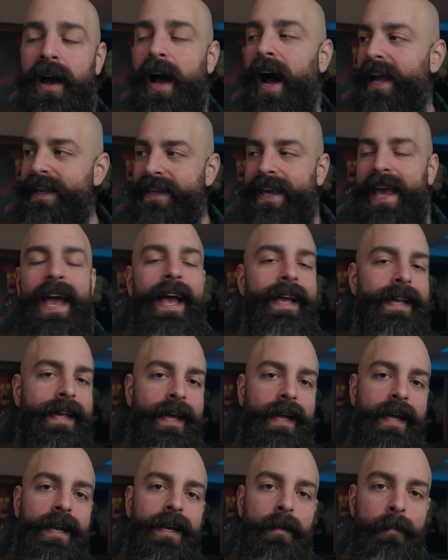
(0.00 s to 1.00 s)
I can't
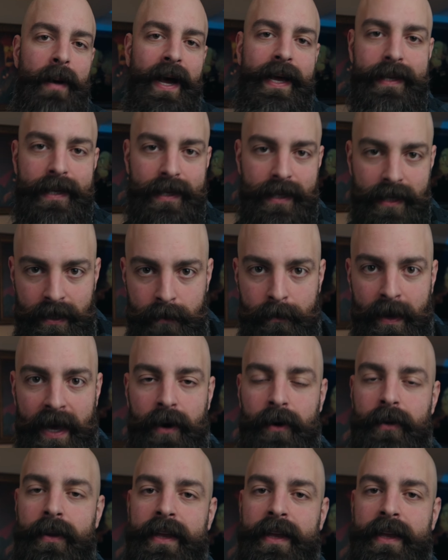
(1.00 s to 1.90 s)
get into my email.